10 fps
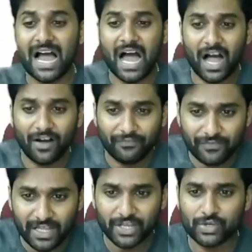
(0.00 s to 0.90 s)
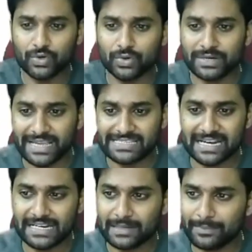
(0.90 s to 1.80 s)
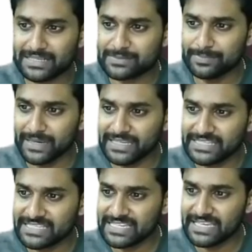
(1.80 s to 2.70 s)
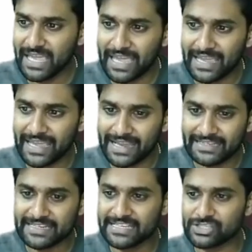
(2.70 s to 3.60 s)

After U, next letter must be T, again T.